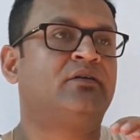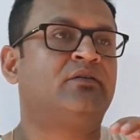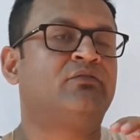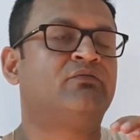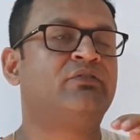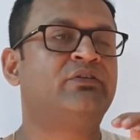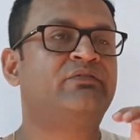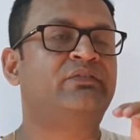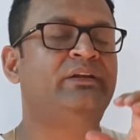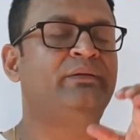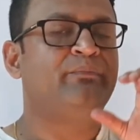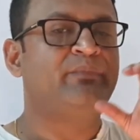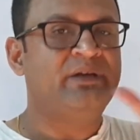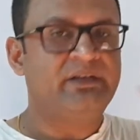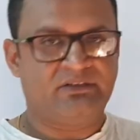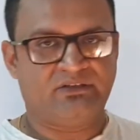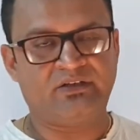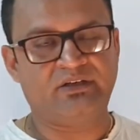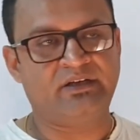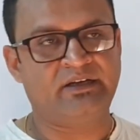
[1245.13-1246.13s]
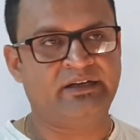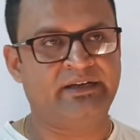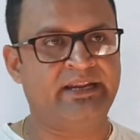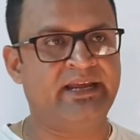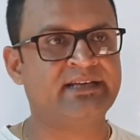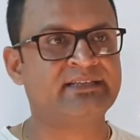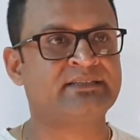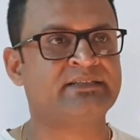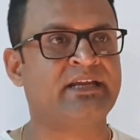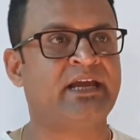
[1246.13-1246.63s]
we will meet
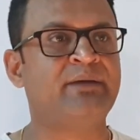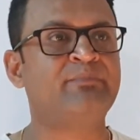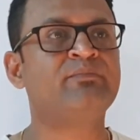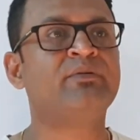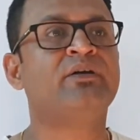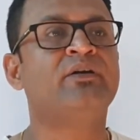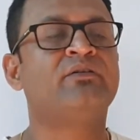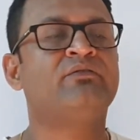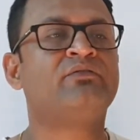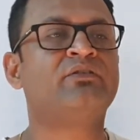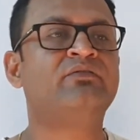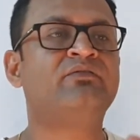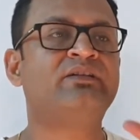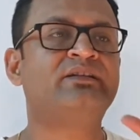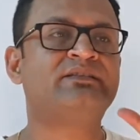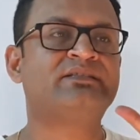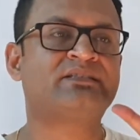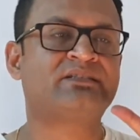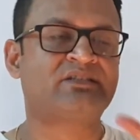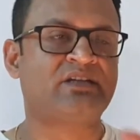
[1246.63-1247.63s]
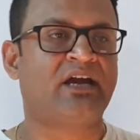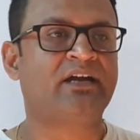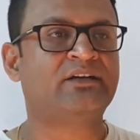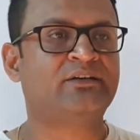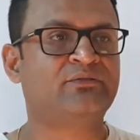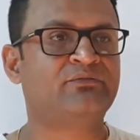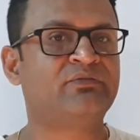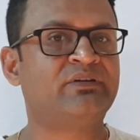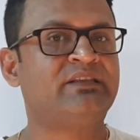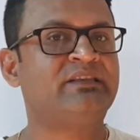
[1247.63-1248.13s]
next time, we will
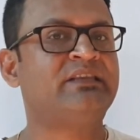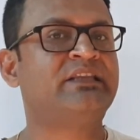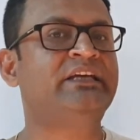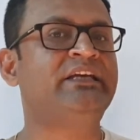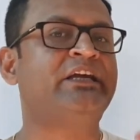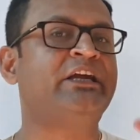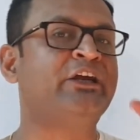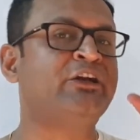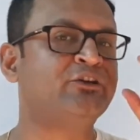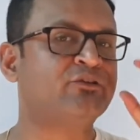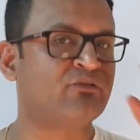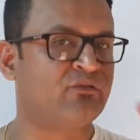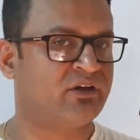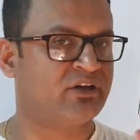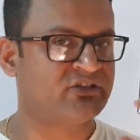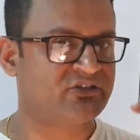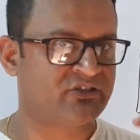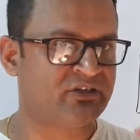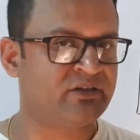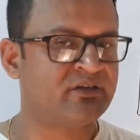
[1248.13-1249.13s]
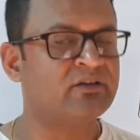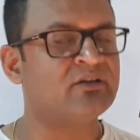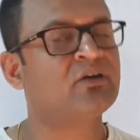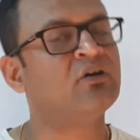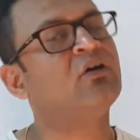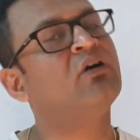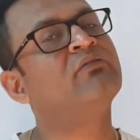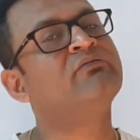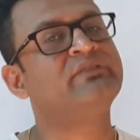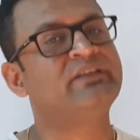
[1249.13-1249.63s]
start with the introduction
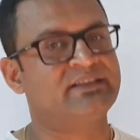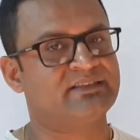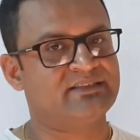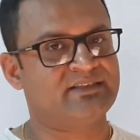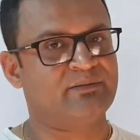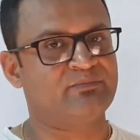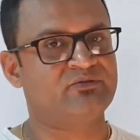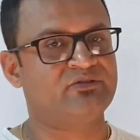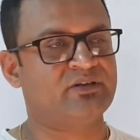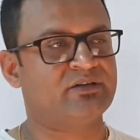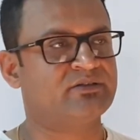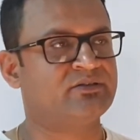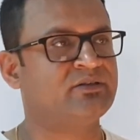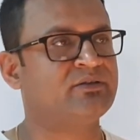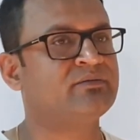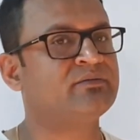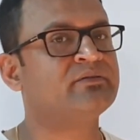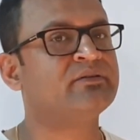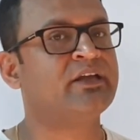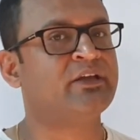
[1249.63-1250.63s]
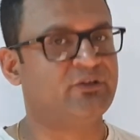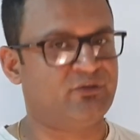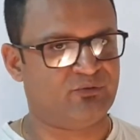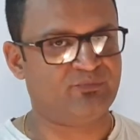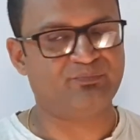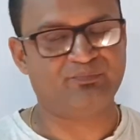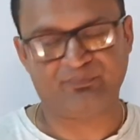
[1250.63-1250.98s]
of this subject. Thank you.